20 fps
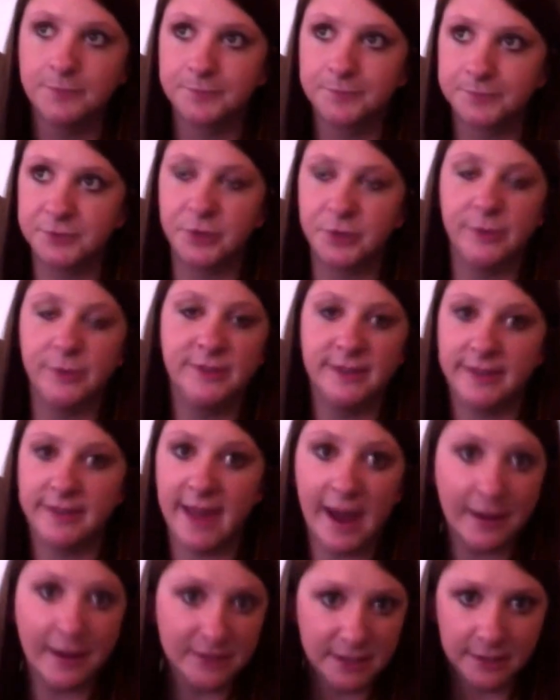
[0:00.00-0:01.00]
So it was
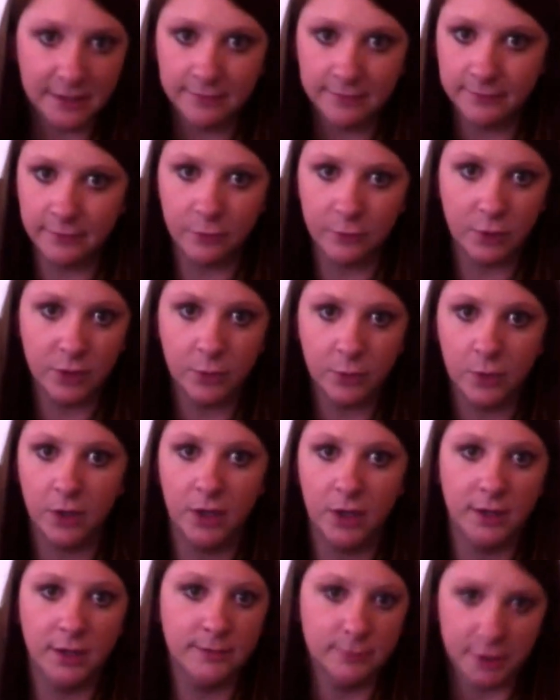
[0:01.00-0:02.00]

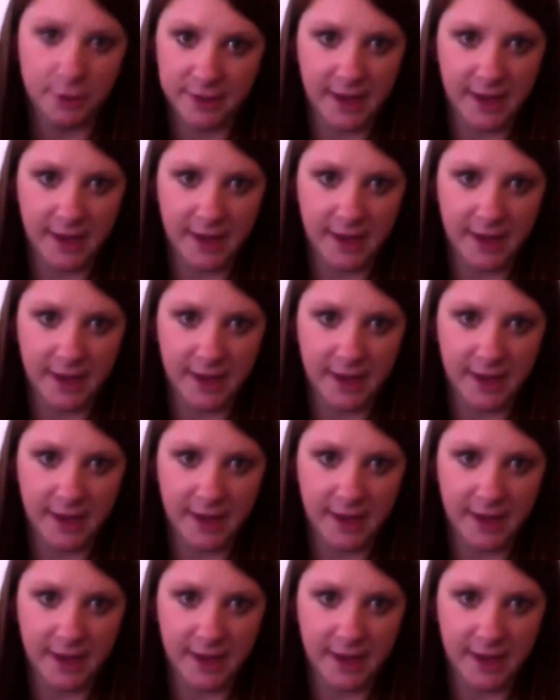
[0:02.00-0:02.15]
$1,041 or